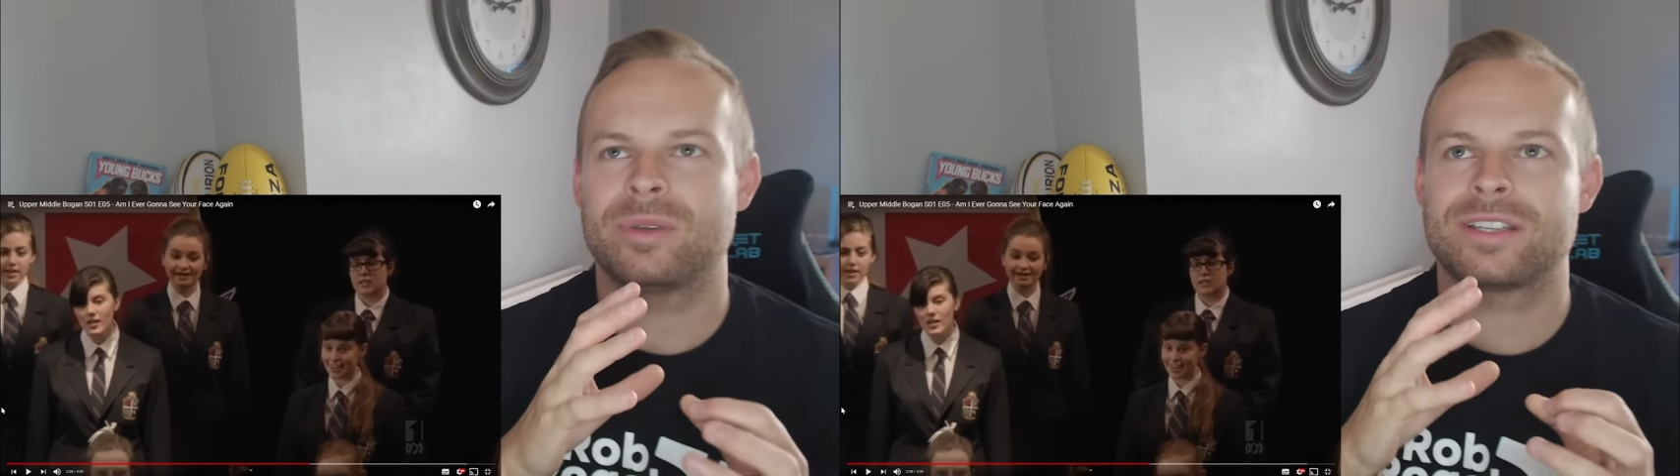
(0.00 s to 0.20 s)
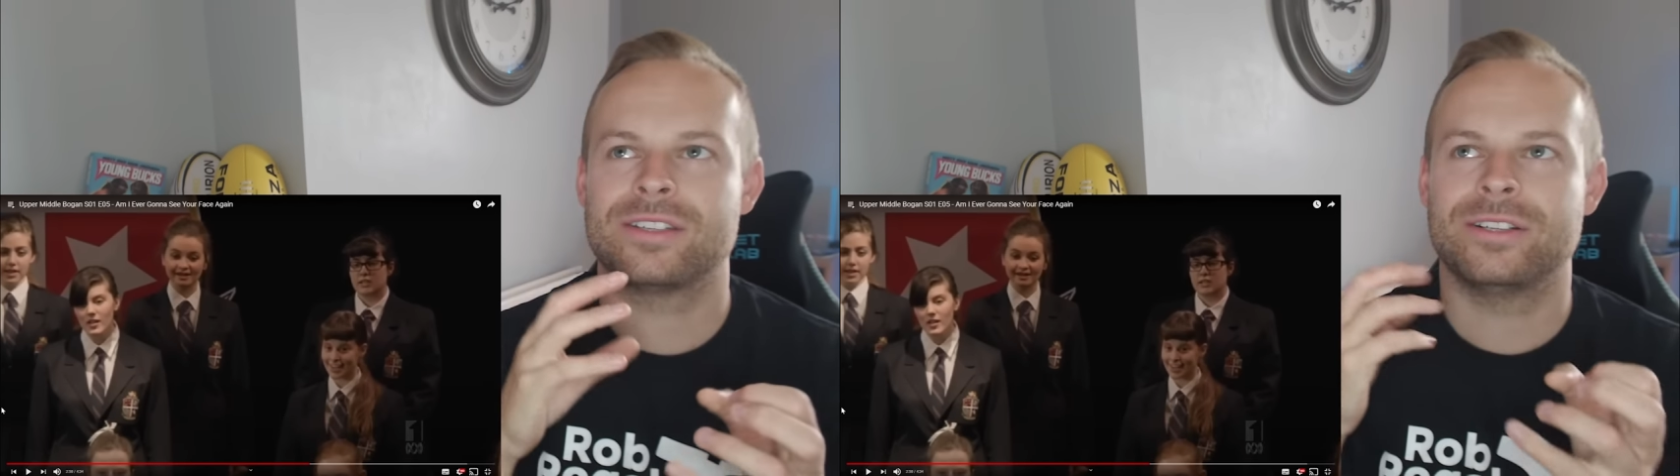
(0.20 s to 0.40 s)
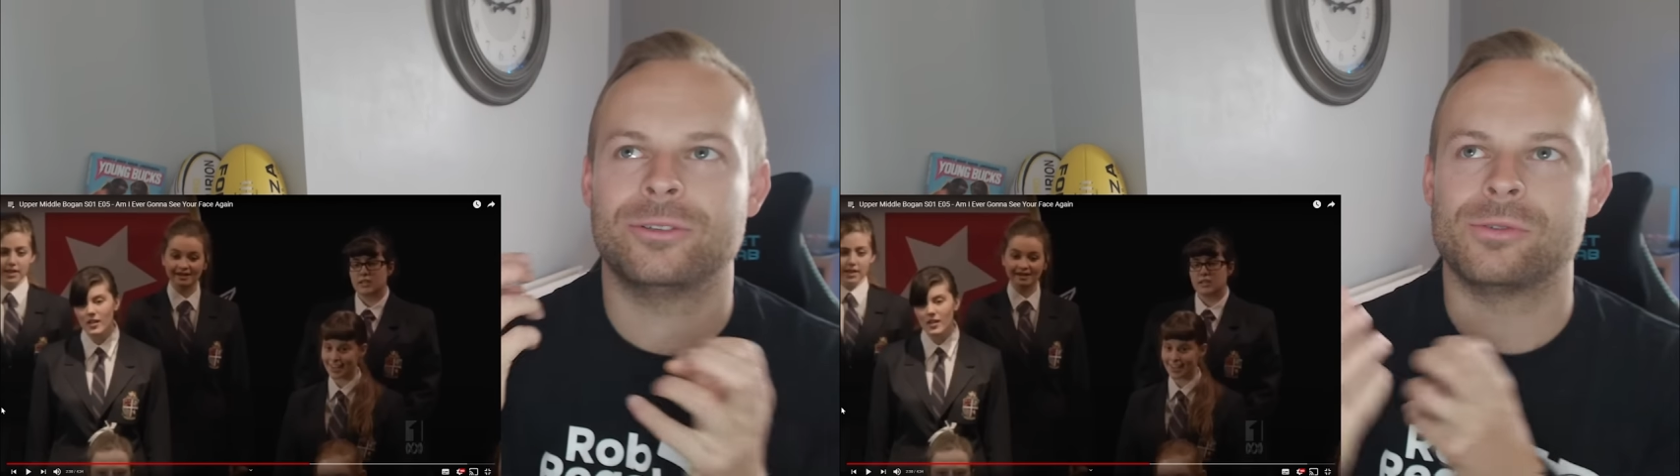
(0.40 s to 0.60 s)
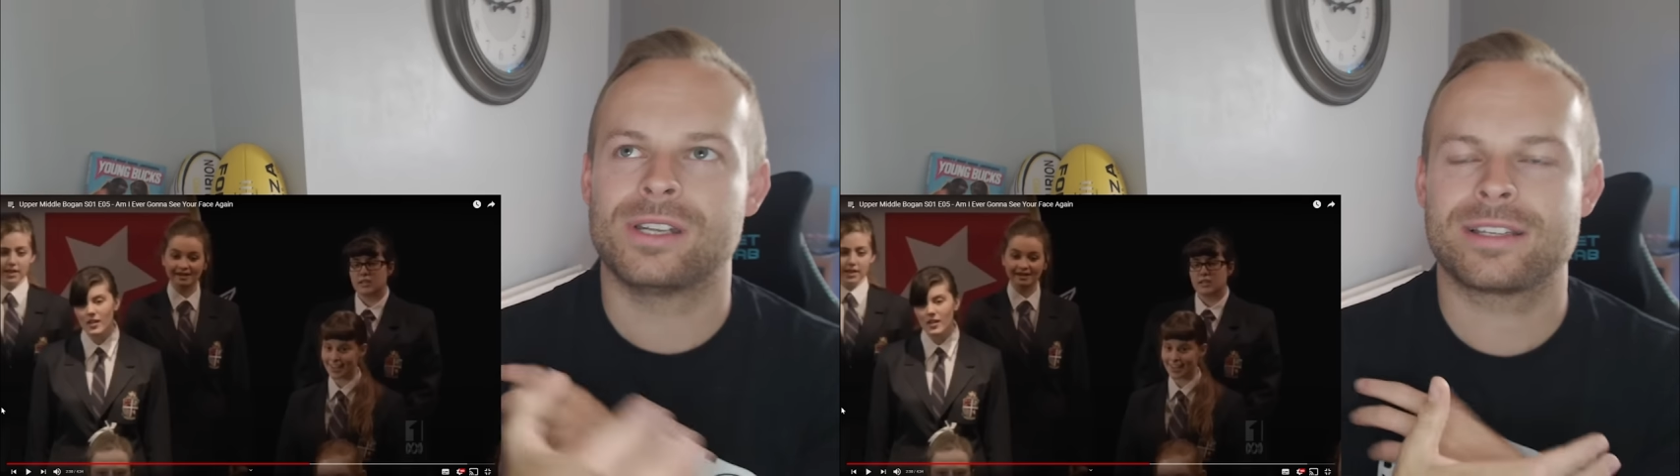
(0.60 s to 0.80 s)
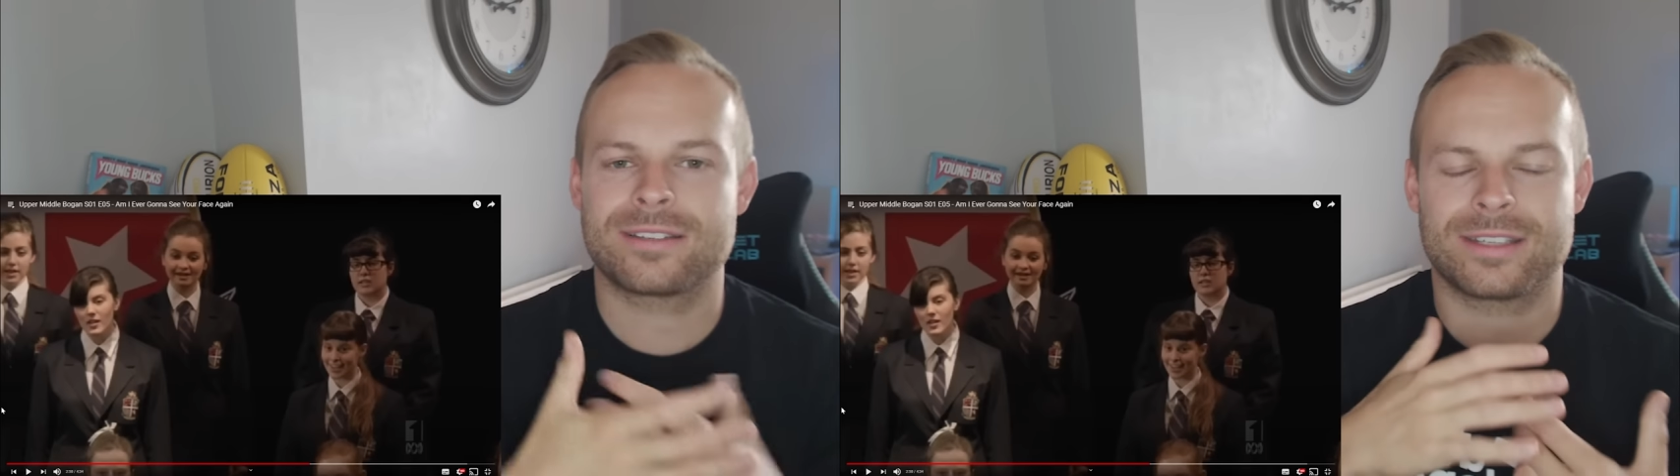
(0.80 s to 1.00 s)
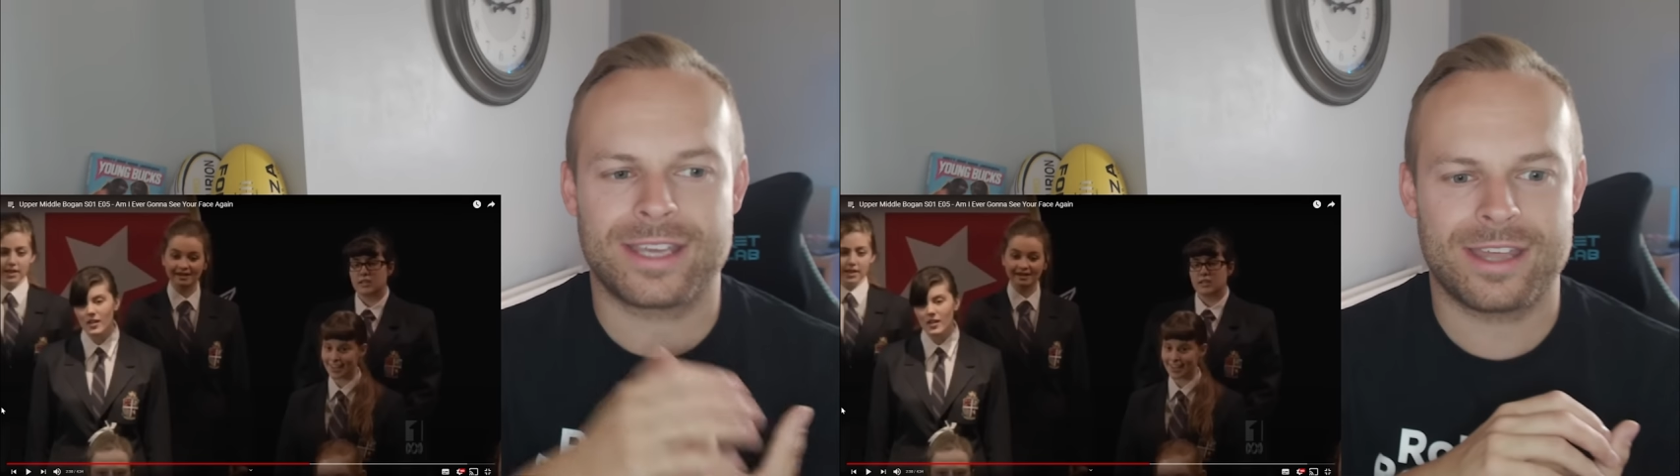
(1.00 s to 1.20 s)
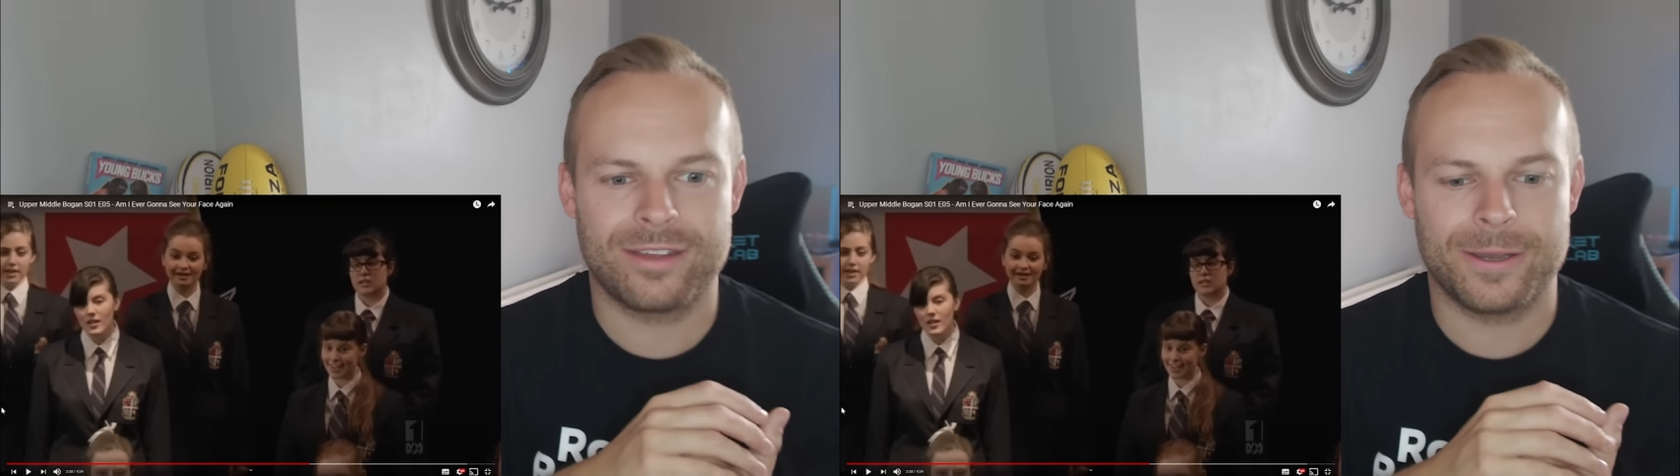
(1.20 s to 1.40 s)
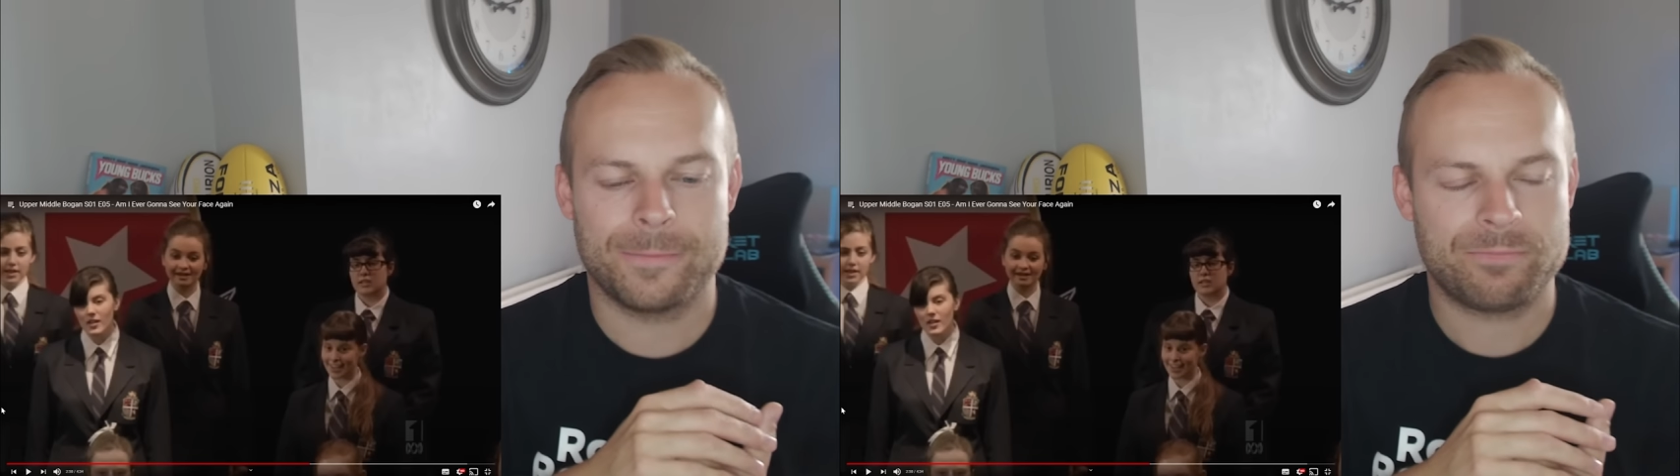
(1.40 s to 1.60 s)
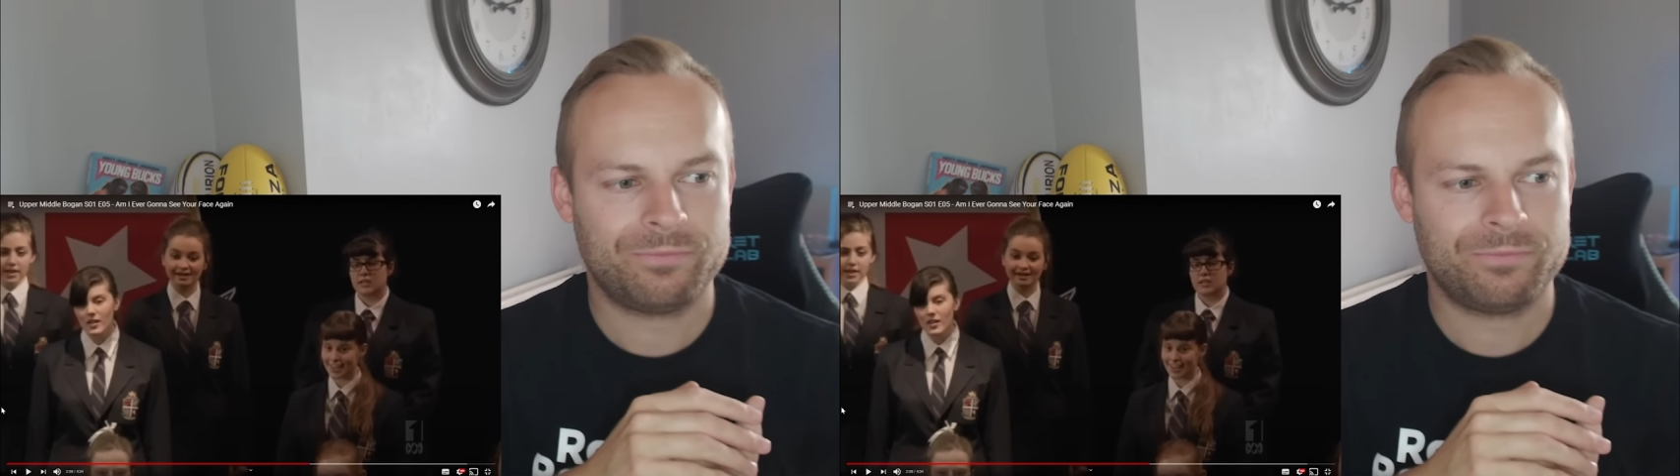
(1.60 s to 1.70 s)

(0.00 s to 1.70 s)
because it all links together.